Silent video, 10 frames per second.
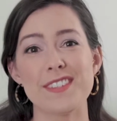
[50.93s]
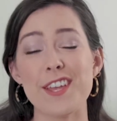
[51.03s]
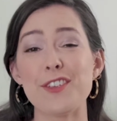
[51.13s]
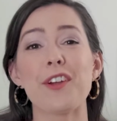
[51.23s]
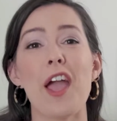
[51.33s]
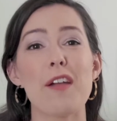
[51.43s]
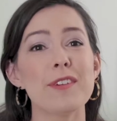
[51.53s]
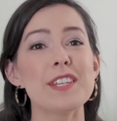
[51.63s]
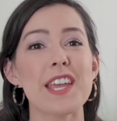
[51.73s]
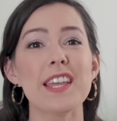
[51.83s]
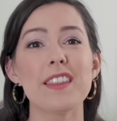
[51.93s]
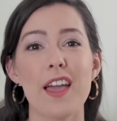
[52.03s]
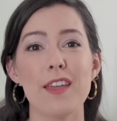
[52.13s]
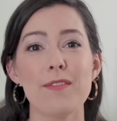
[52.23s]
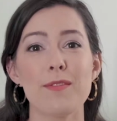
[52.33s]
in your everyday
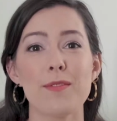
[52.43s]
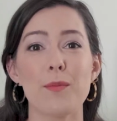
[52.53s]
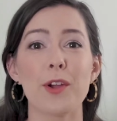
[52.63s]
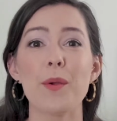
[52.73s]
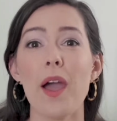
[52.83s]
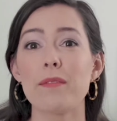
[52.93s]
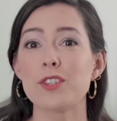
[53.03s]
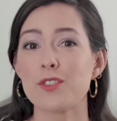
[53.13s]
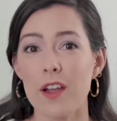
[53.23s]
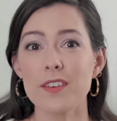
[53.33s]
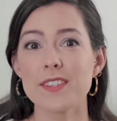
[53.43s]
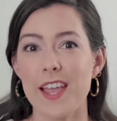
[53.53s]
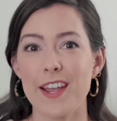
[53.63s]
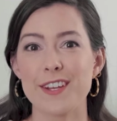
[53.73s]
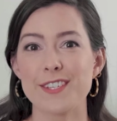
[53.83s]
life where you have a strong
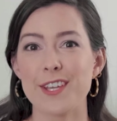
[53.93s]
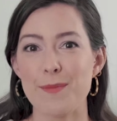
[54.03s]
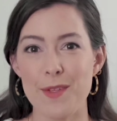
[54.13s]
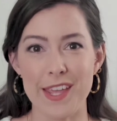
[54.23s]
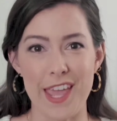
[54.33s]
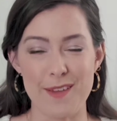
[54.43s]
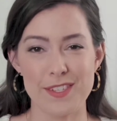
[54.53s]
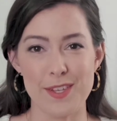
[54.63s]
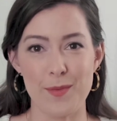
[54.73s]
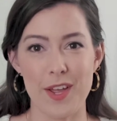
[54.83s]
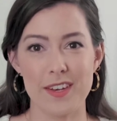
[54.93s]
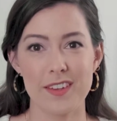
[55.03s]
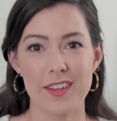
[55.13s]
desire to communicate with someone.